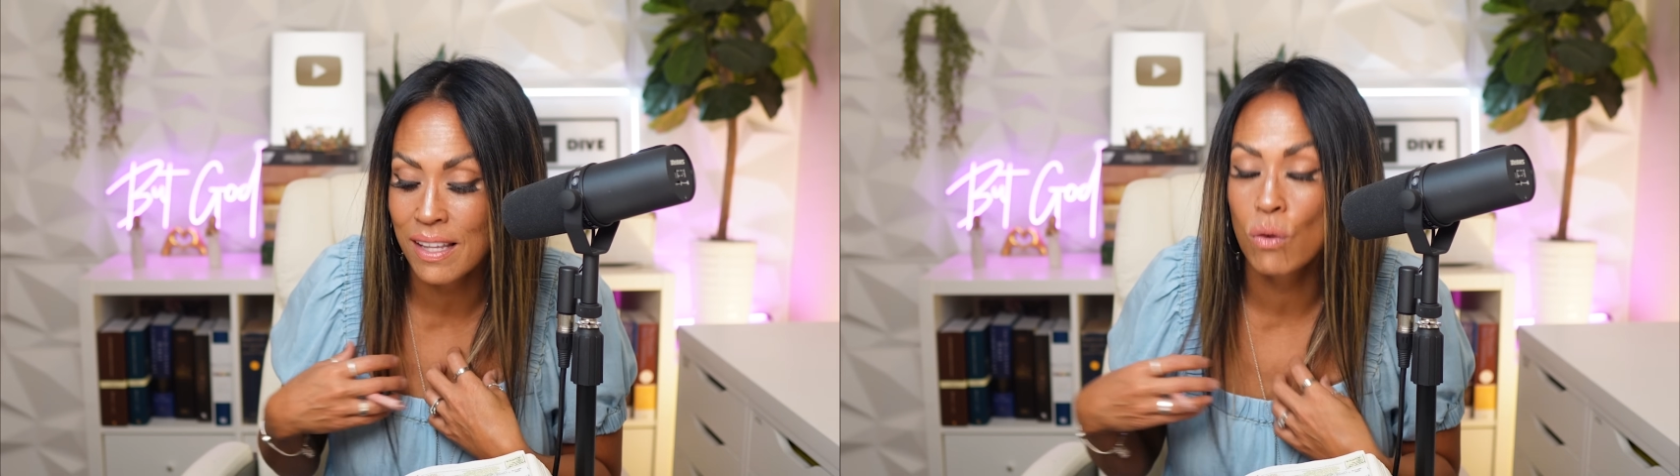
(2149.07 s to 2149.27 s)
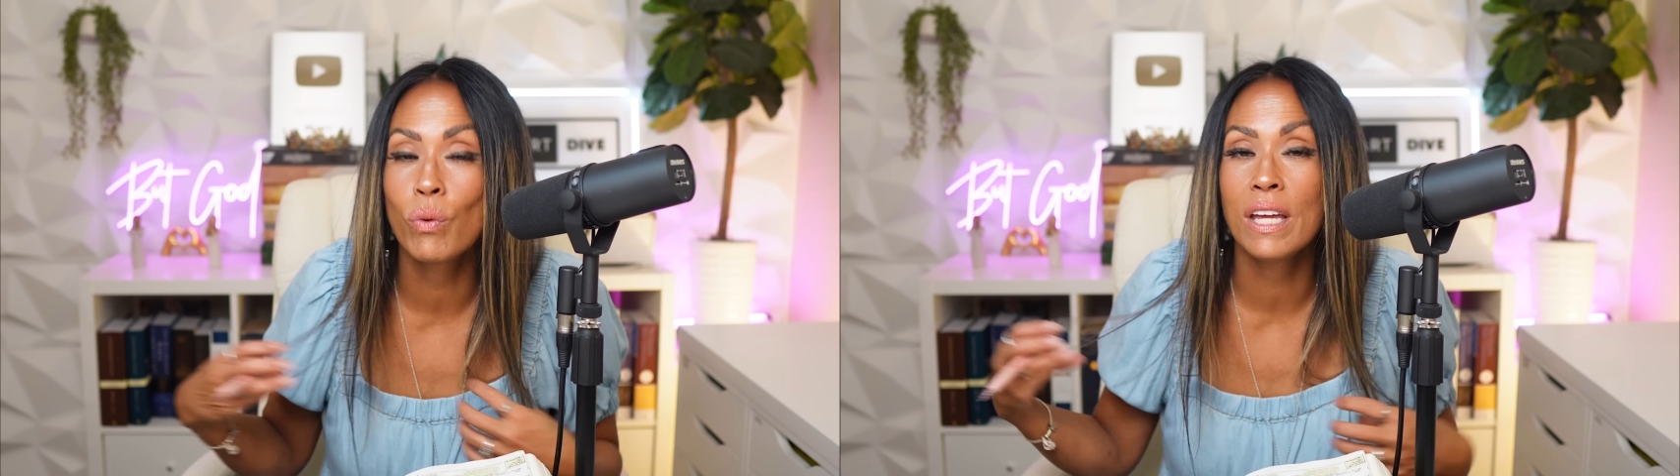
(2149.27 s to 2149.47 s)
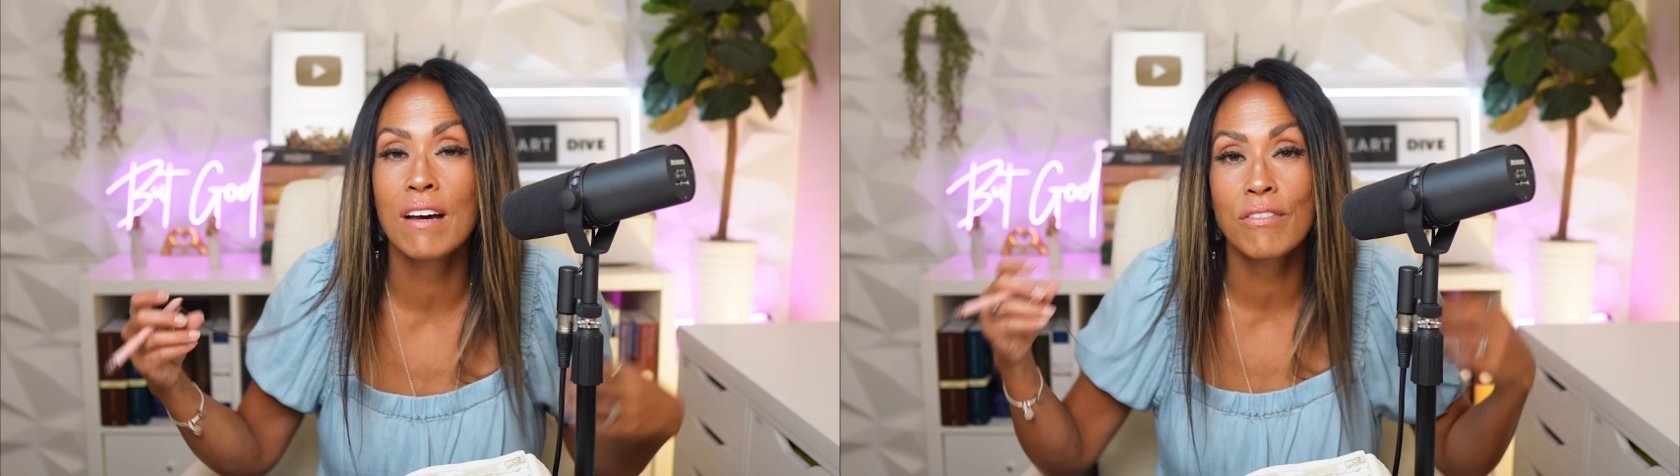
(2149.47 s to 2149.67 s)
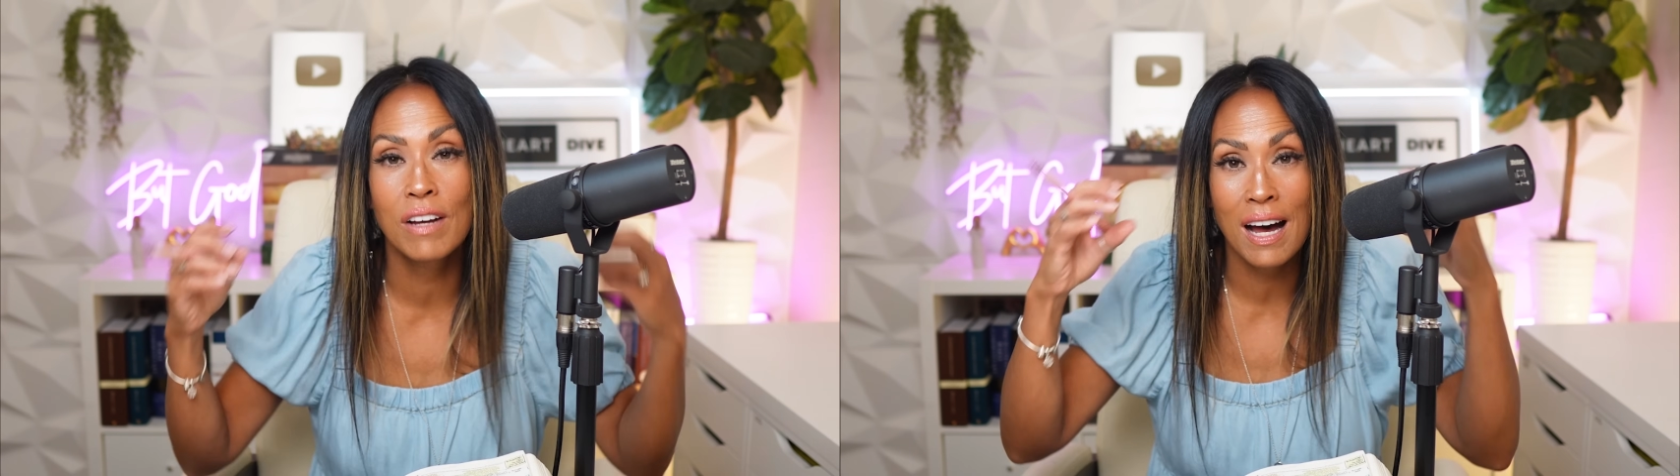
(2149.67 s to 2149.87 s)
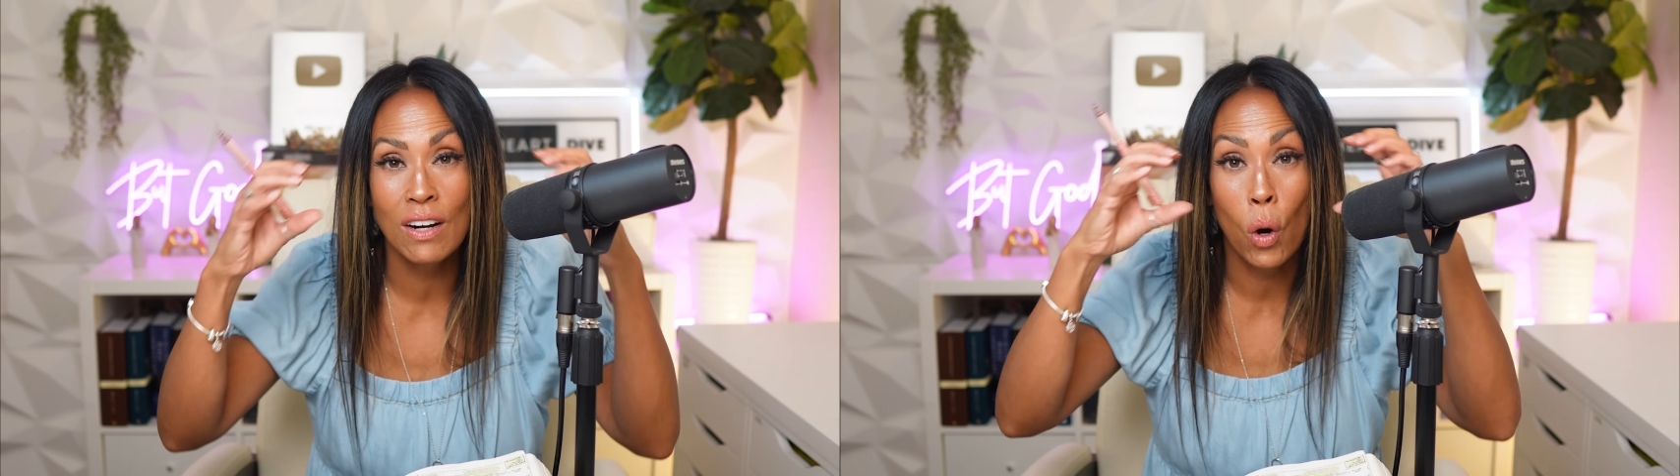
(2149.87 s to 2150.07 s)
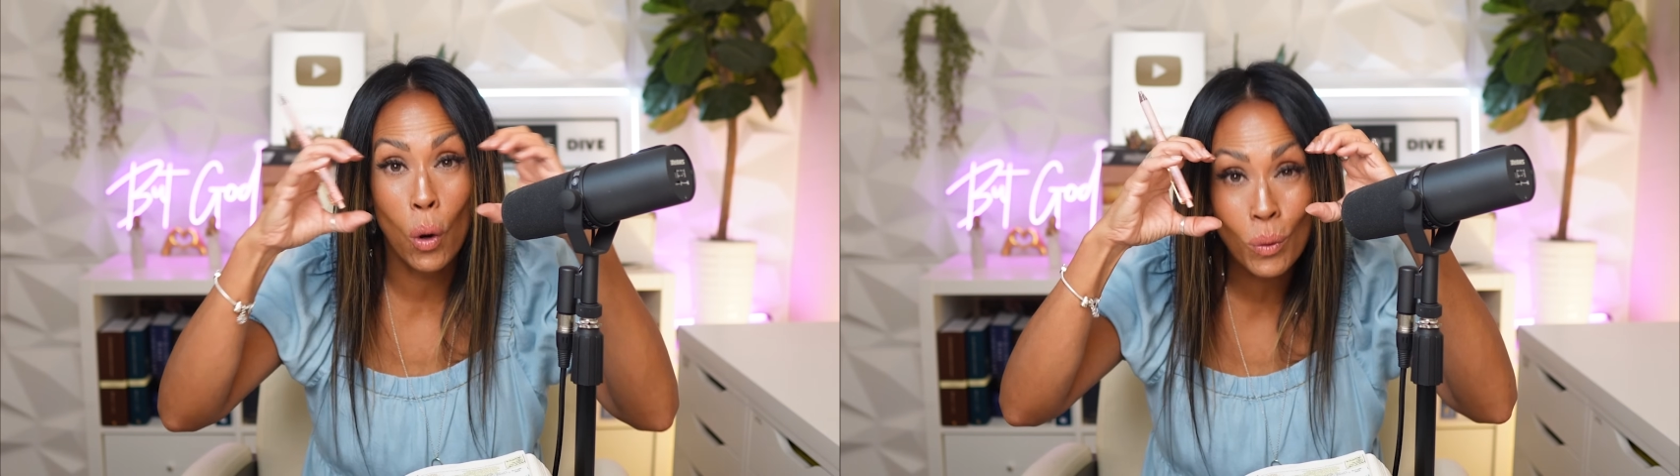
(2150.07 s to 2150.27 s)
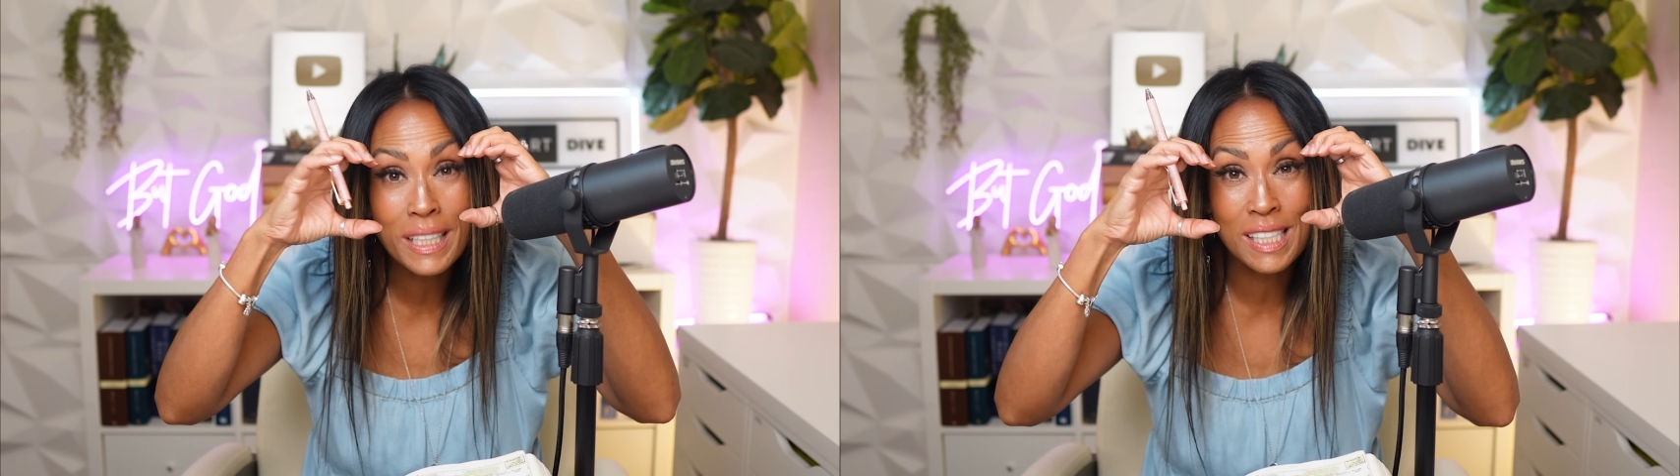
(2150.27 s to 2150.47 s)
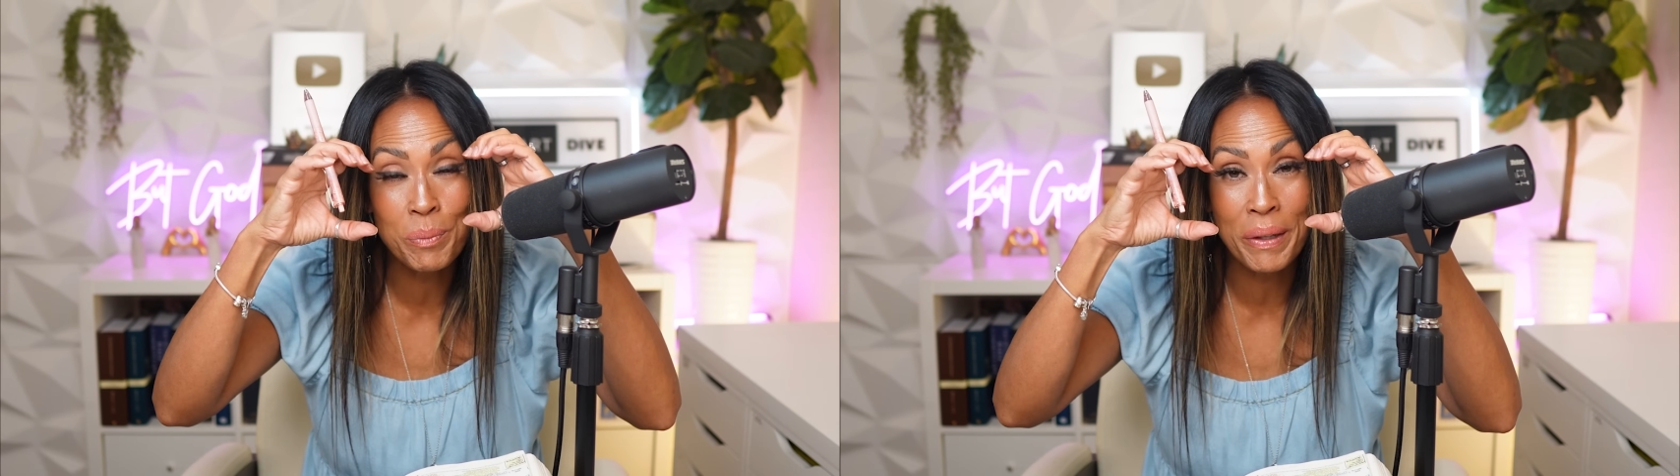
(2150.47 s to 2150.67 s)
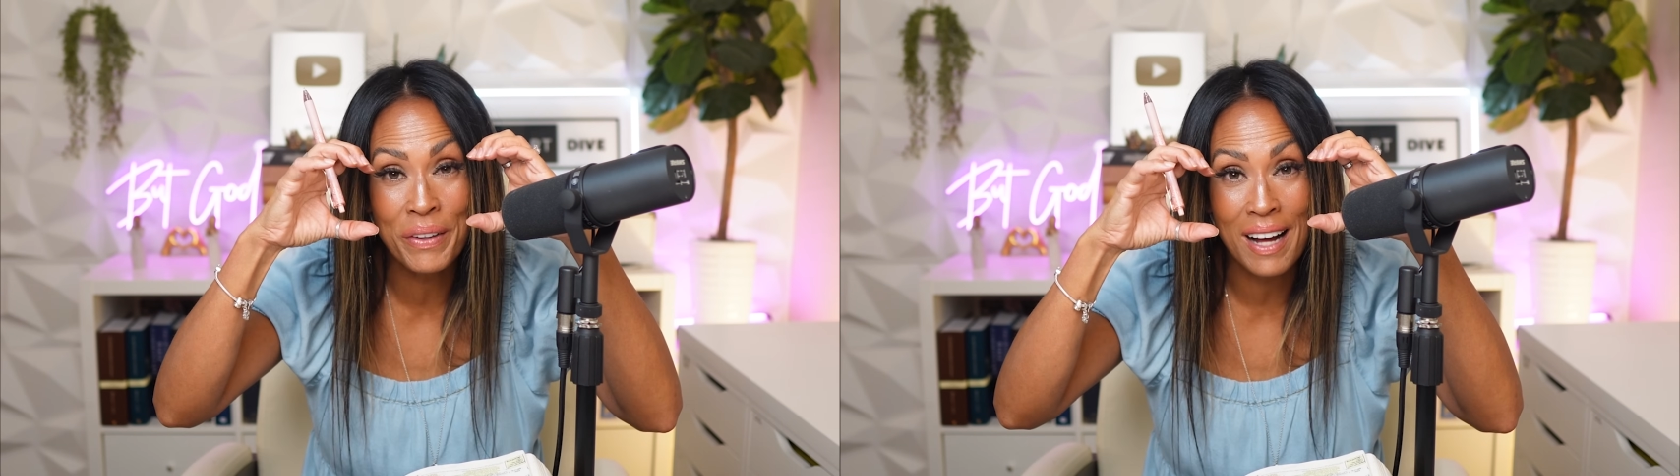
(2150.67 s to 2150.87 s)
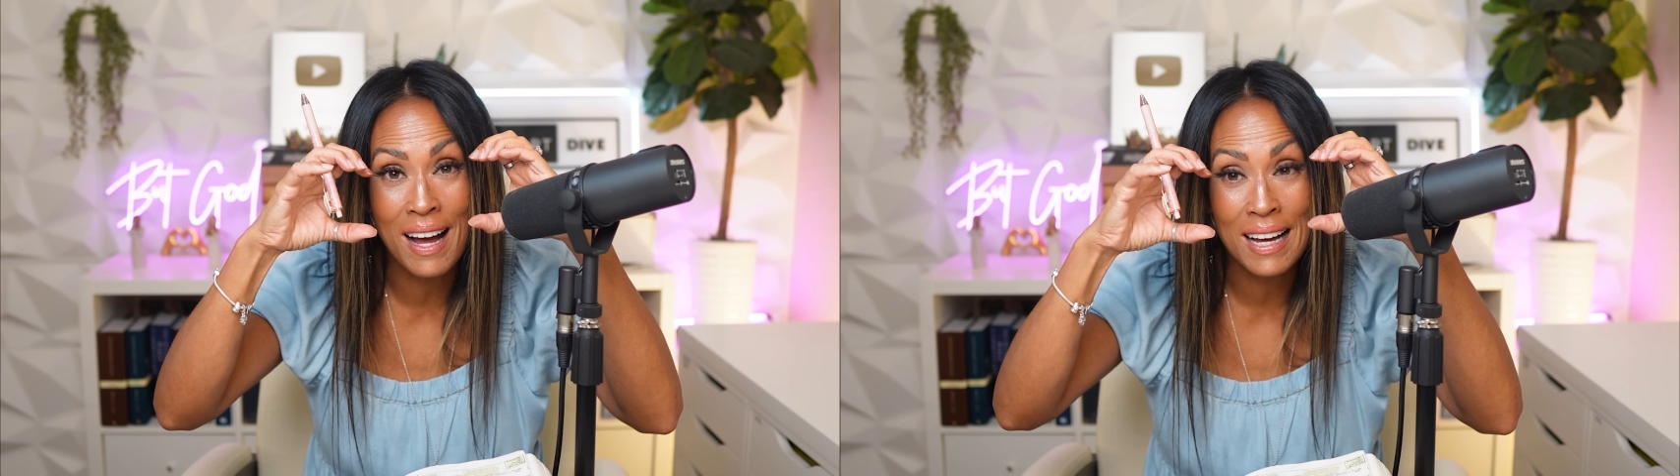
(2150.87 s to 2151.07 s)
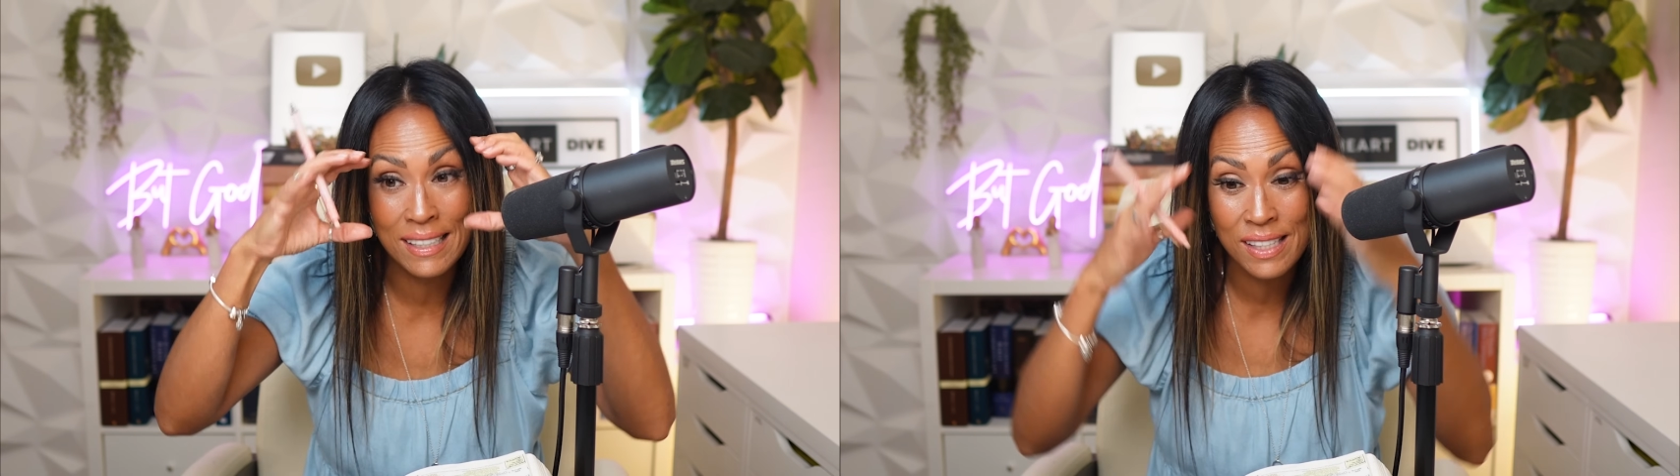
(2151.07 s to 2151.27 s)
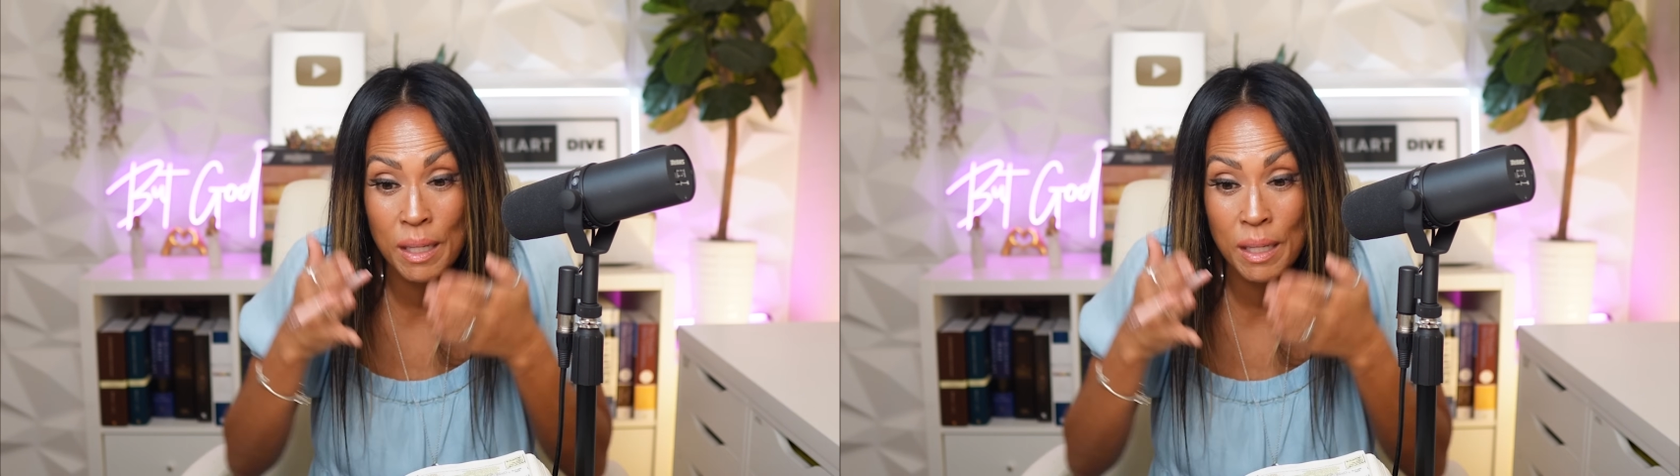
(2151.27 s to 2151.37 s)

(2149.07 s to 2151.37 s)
then we have got Holy Spirit eyes,